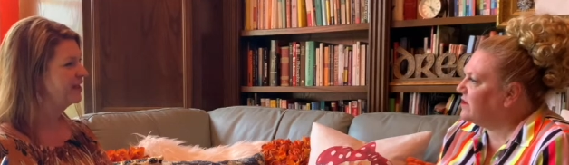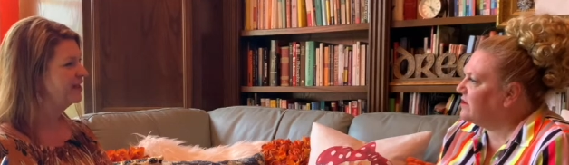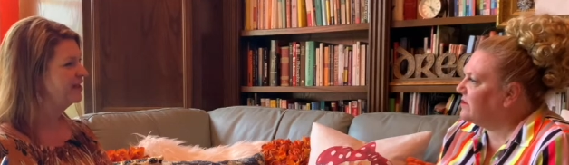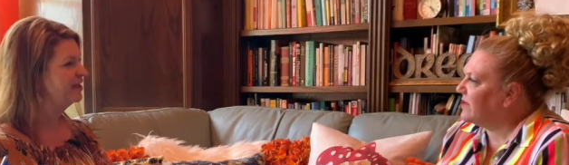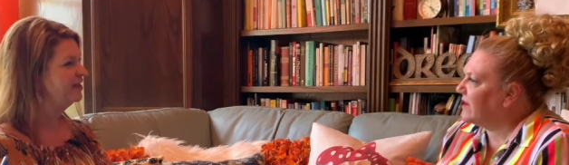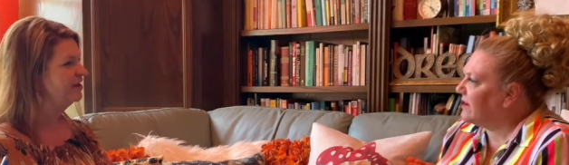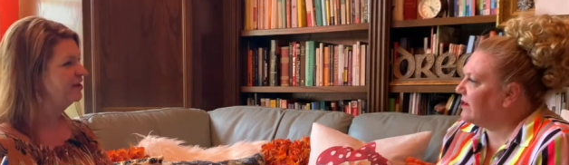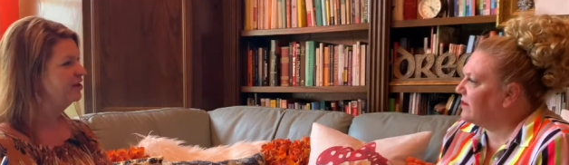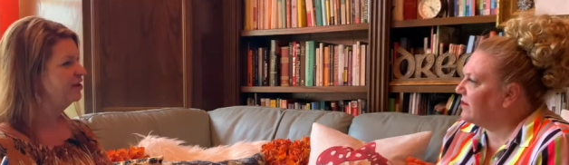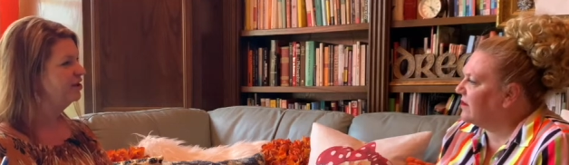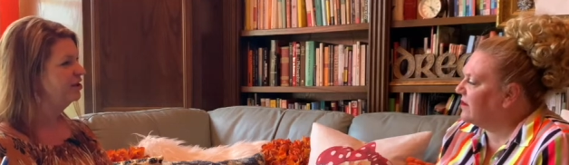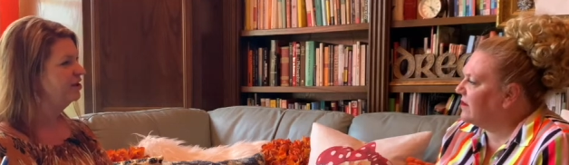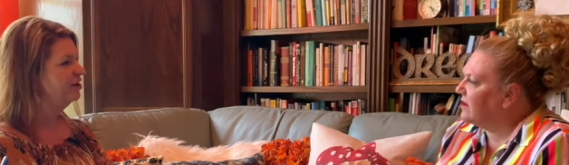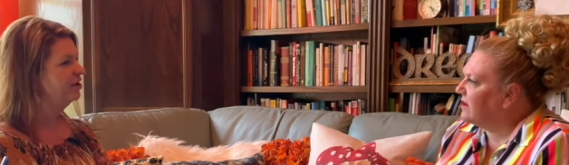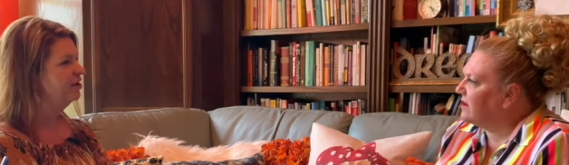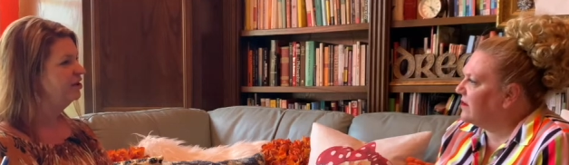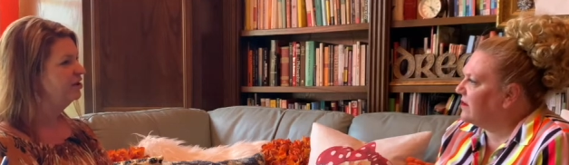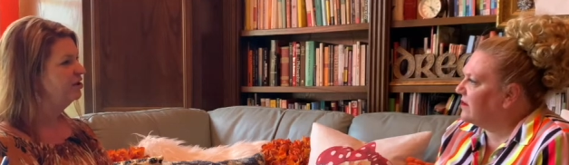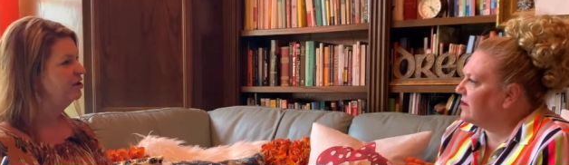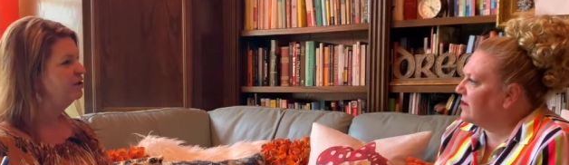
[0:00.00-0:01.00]
Speaker 1: you about.
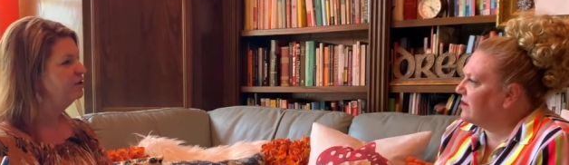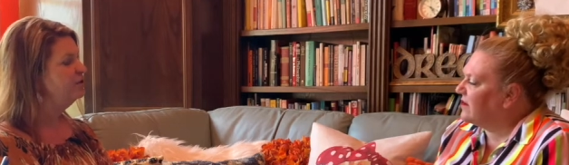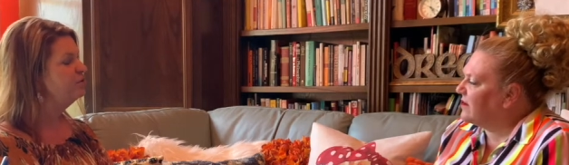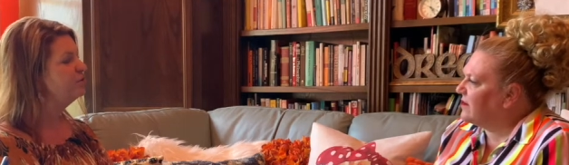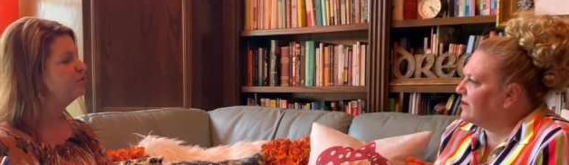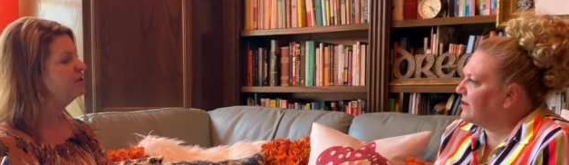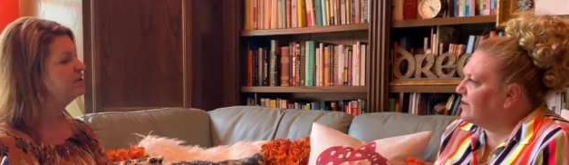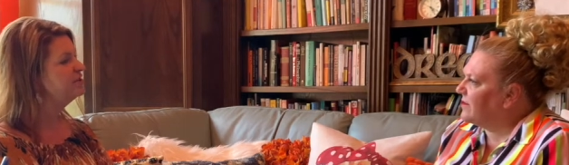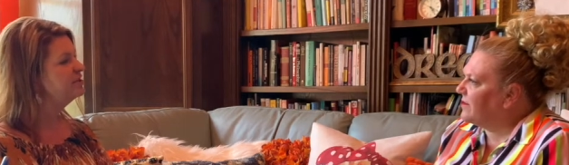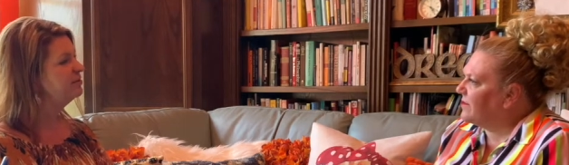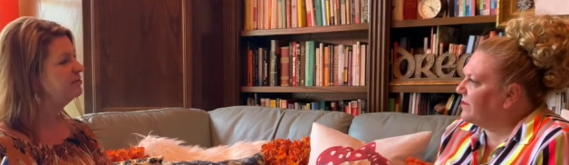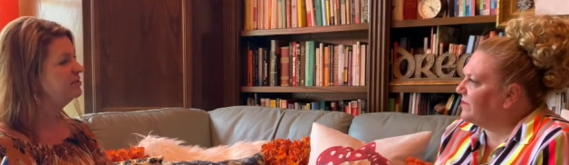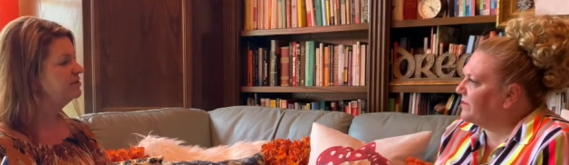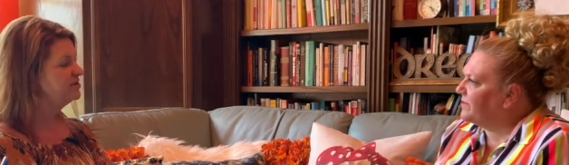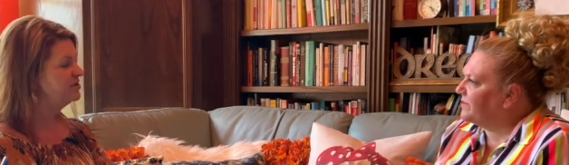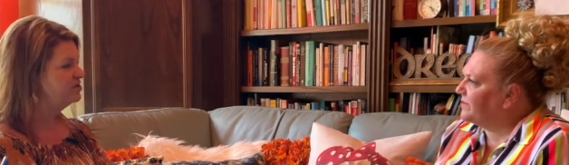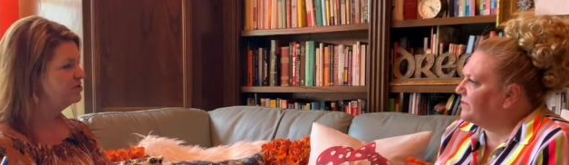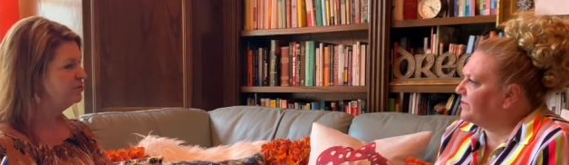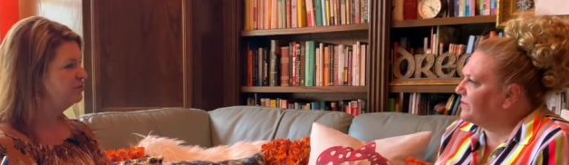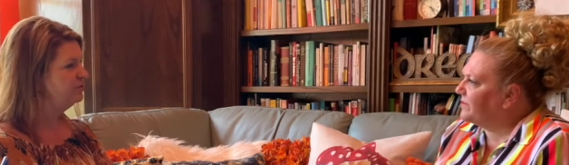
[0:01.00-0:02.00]
You were going to tell me a
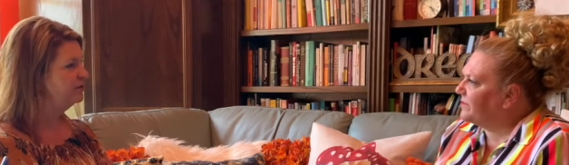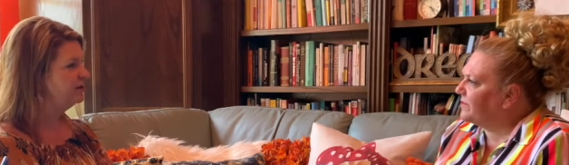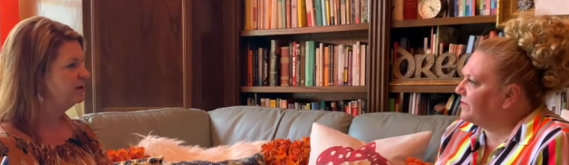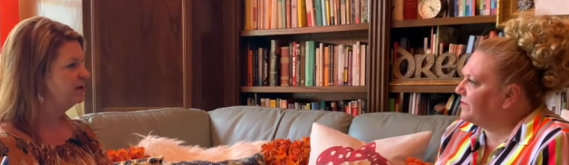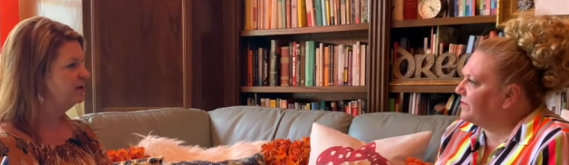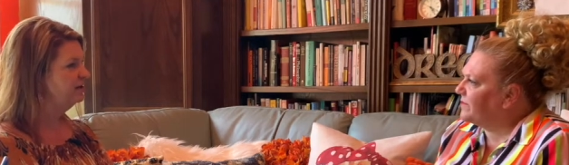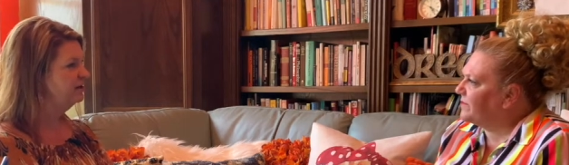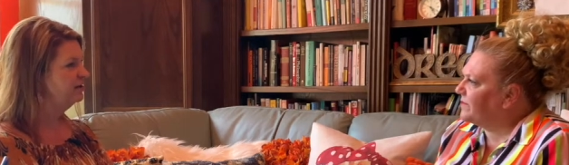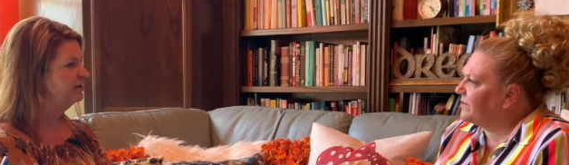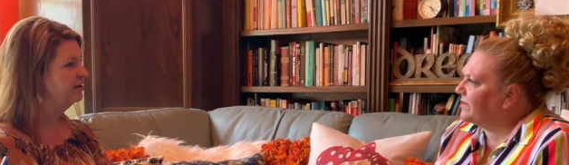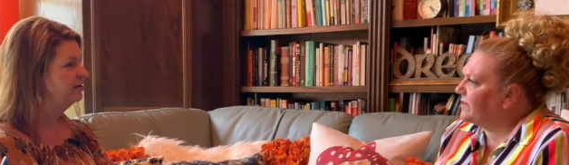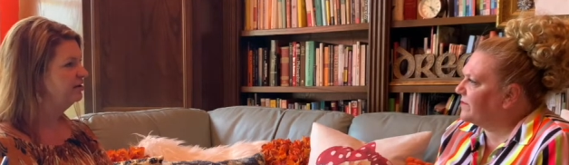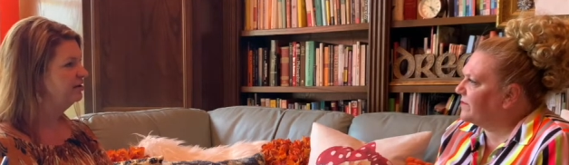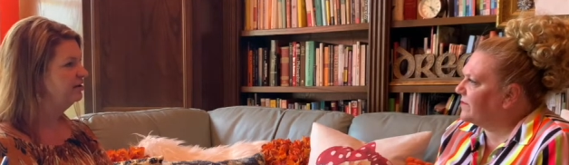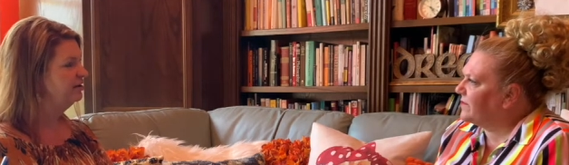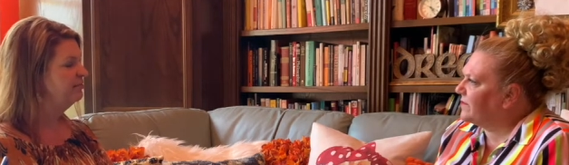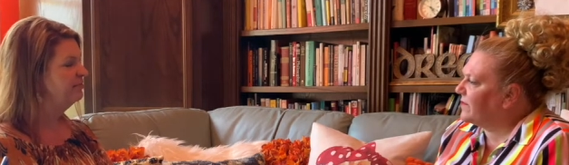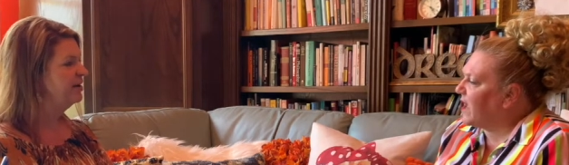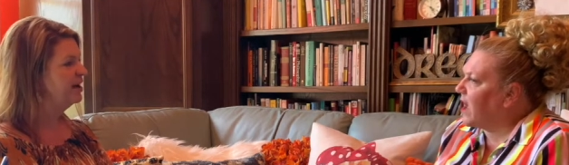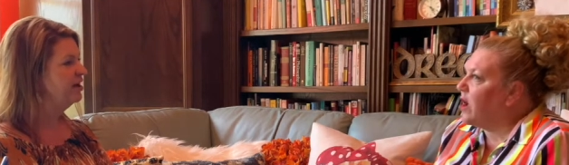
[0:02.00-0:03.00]
story
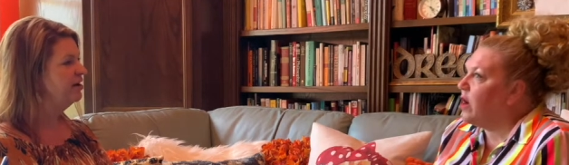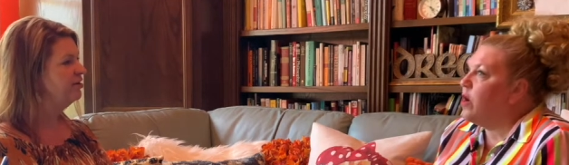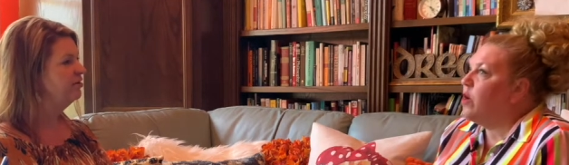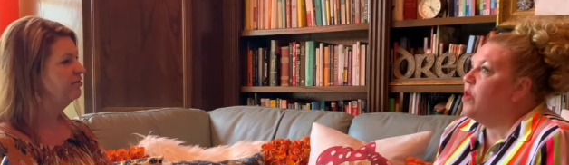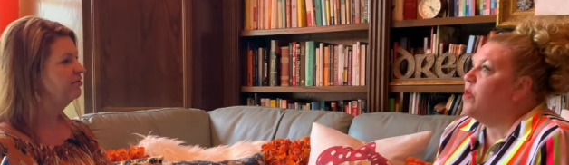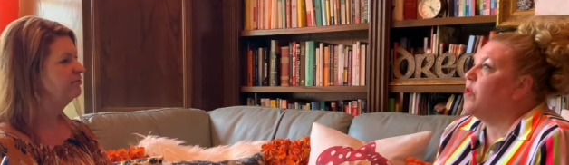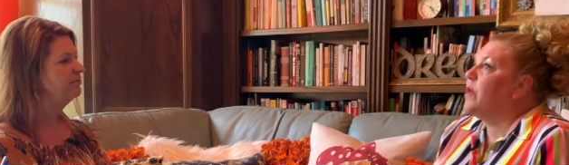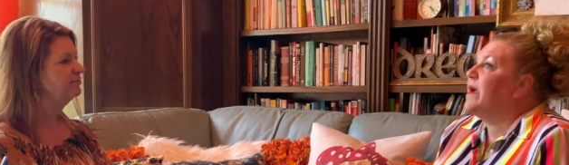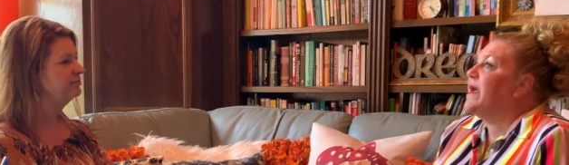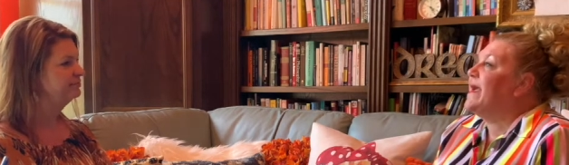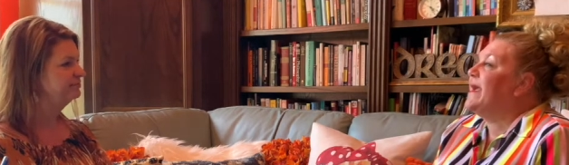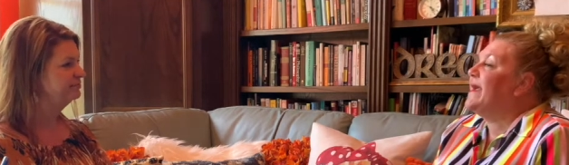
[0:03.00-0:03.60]
about. Oh!